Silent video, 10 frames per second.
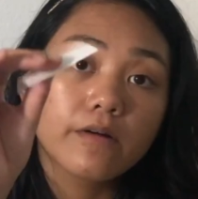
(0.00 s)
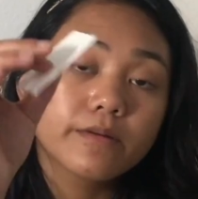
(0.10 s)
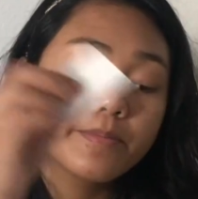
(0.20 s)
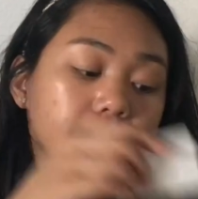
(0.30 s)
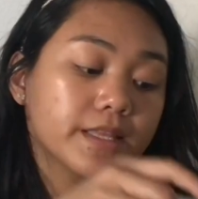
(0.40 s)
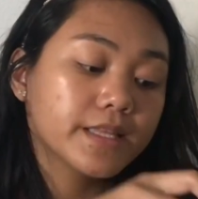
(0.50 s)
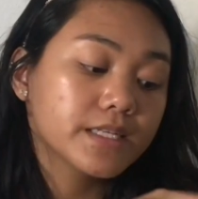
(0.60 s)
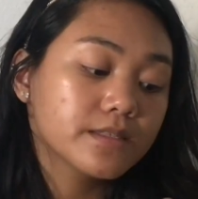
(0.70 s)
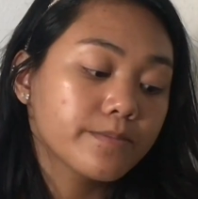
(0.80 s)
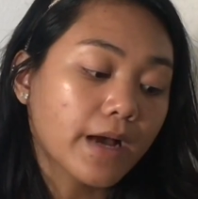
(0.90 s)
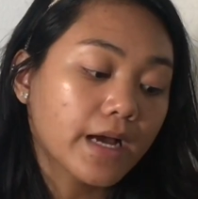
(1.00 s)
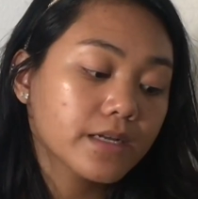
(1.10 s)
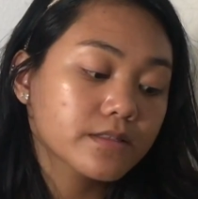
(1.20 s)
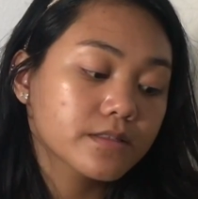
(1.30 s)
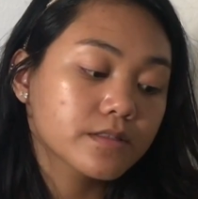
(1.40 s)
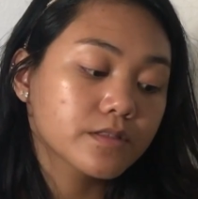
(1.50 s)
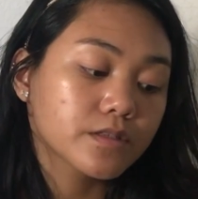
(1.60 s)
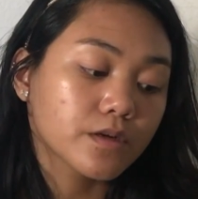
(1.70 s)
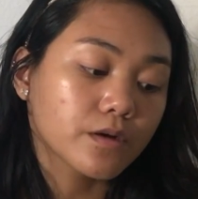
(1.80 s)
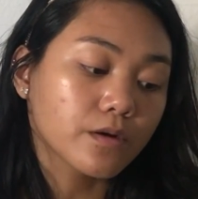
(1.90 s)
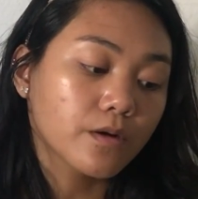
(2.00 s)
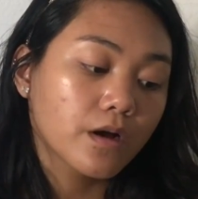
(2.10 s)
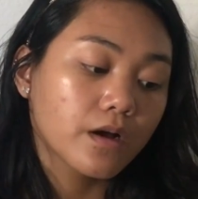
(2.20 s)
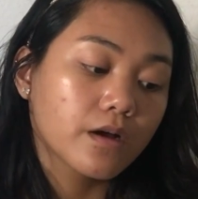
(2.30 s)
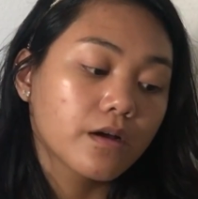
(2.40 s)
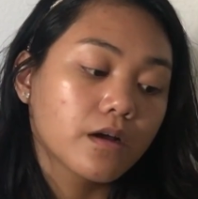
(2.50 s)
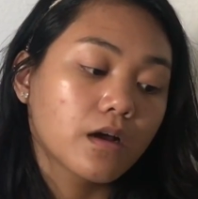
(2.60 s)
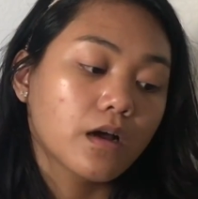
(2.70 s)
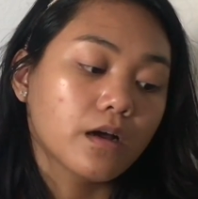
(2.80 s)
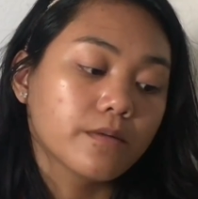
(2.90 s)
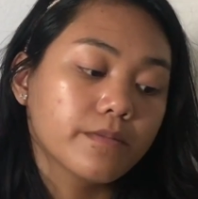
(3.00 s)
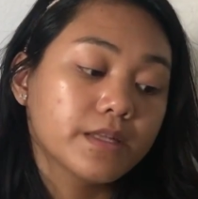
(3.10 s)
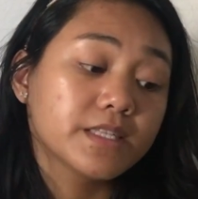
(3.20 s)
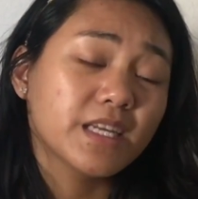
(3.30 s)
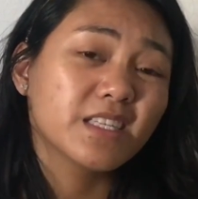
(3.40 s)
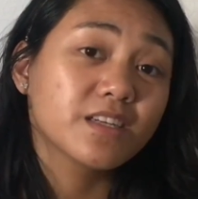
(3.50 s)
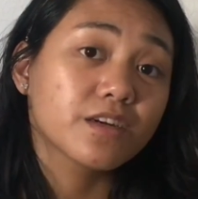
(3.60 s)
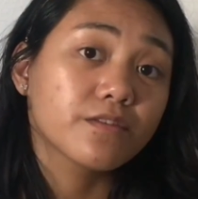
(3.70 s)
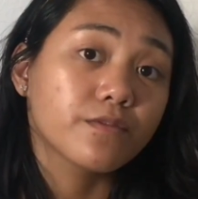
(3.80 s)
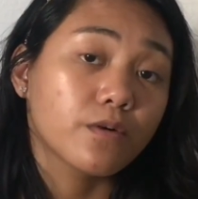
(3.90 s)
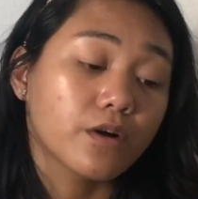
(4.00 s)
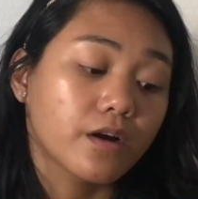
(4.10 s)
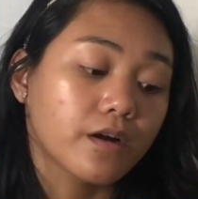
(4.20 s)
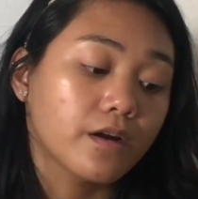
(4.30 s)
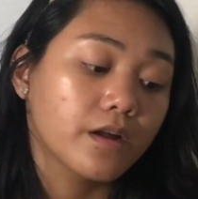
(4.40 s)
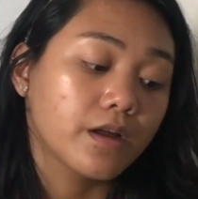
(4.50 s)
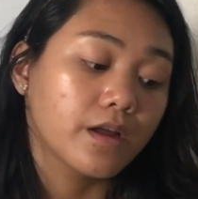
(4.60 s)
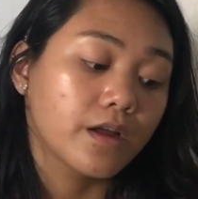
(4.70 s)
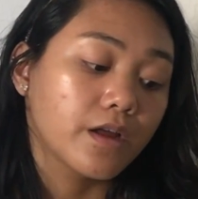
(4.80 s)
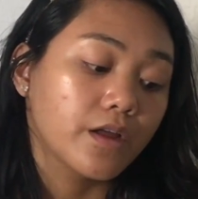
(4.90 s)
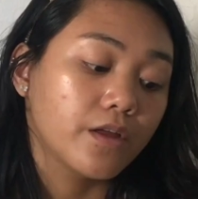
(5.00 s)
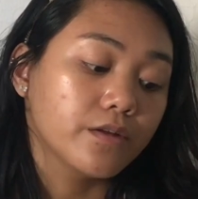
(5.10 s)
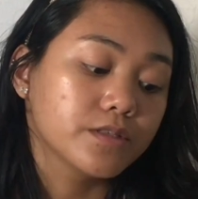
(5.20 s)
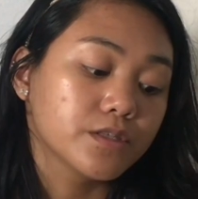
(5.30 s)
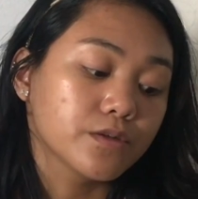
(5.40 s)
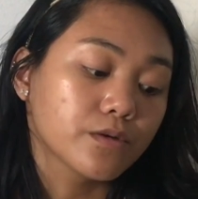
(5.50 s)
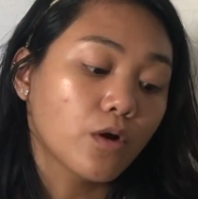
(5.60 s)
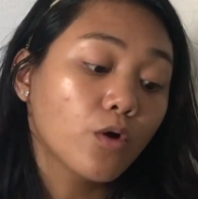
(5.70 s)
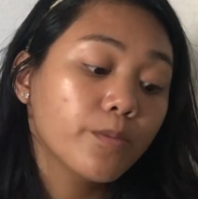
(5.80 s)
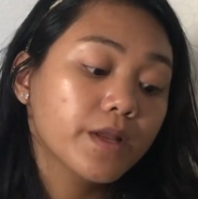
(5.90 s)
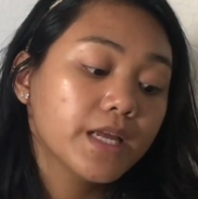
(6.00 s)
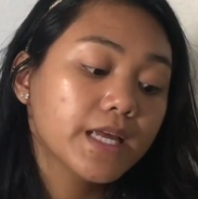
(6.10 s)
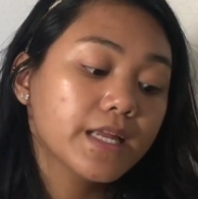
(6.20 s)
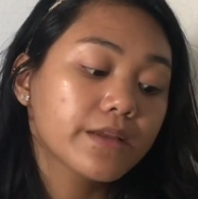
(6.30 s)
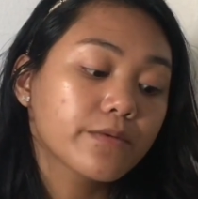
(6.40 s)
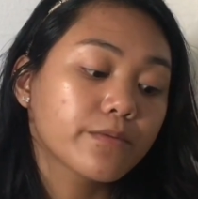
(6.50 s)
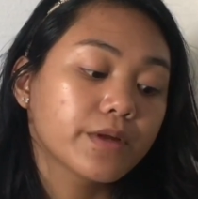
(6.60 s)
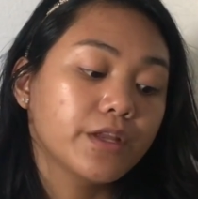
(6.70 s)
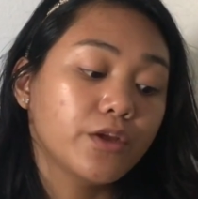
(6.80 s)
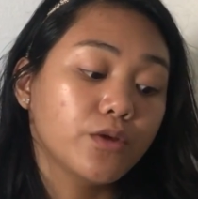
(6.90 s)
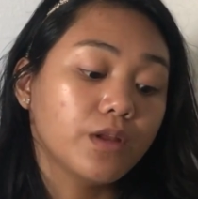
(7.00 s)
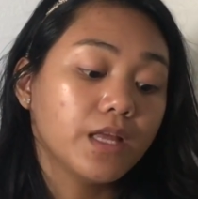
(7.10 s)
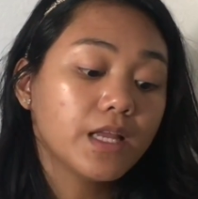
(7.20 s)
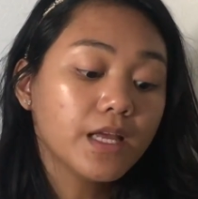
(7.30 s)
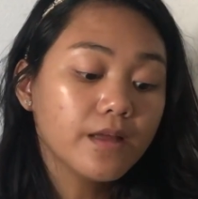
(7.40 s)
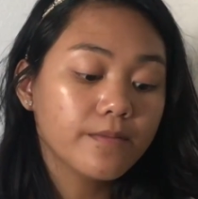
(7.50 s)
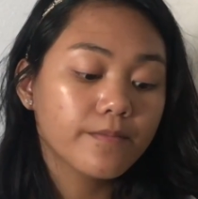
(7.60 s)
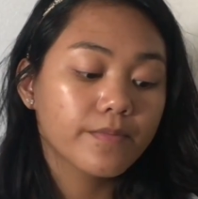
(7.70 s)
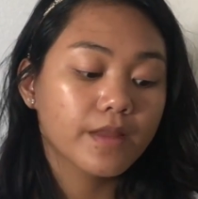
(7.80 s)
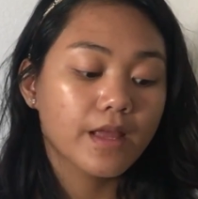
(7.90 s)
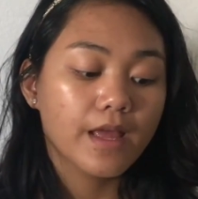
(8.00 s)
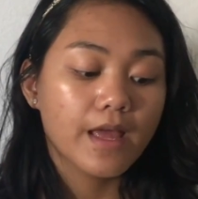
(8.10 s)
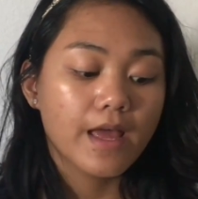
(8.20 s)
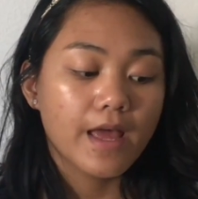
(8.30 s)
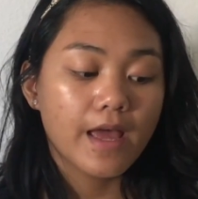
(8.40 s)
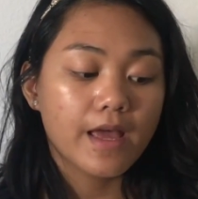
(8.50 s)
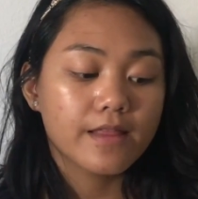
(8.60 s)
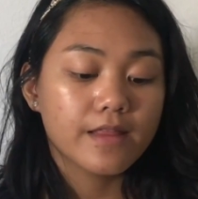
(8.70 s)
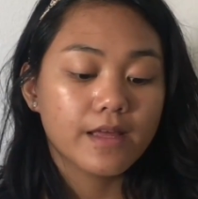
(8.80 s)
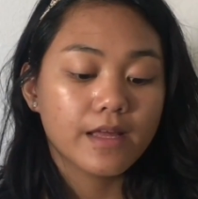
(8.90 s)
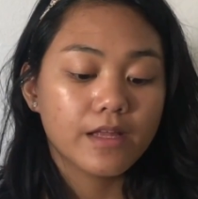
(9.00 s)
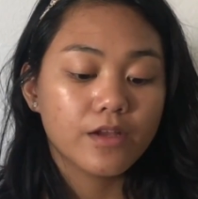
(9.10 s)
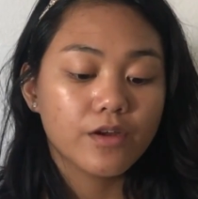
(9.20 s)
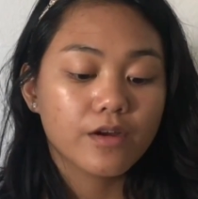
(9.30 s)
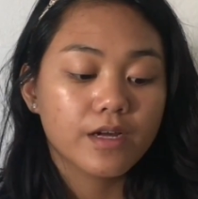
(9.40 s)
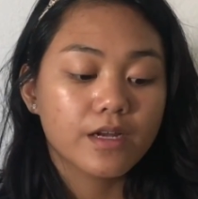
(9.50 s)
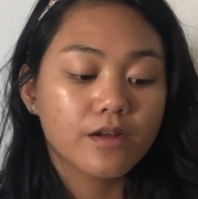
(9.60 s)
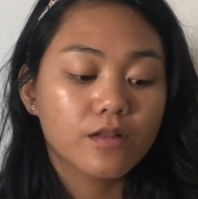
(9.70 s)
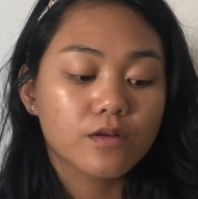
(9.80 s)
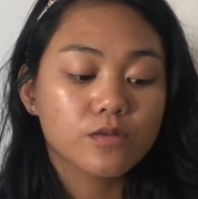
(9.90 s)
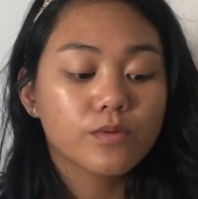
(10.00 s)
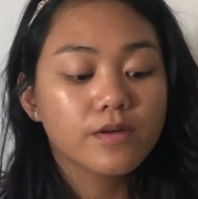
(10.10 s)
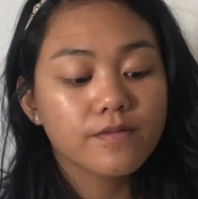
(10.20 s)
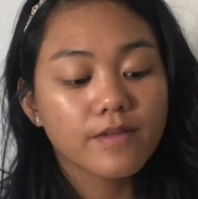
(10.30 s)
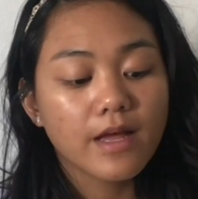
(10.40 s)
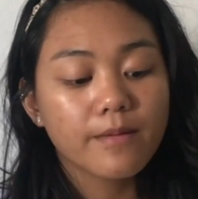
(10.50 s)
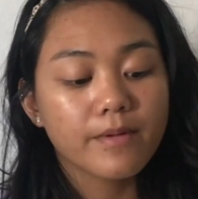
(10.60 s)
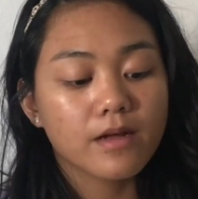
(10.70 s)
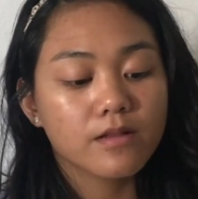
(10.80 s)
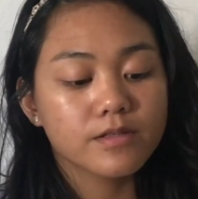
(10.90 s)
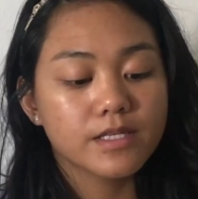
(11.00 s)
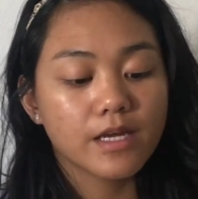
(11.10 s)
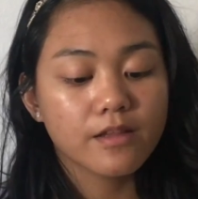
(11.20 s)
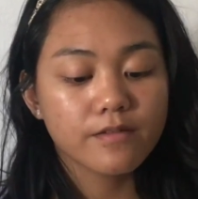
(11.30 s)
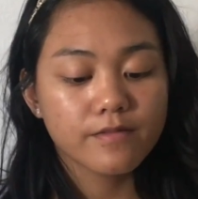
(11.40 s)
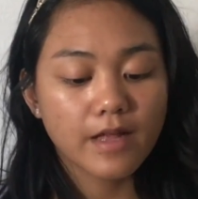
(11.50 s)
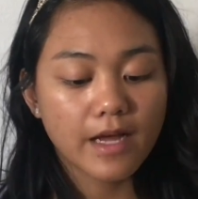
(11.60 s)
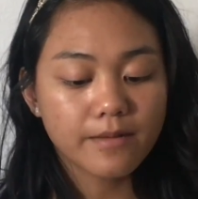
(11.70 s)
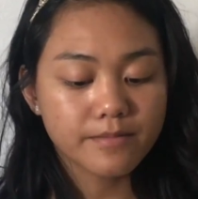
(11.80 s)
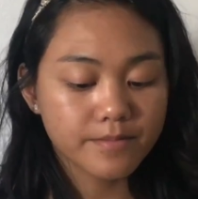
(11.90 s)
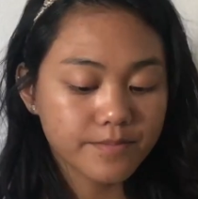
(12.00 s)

I would put this back so it's easier for you to open it when you need it. And then you're gonna close one flap and close the other flap.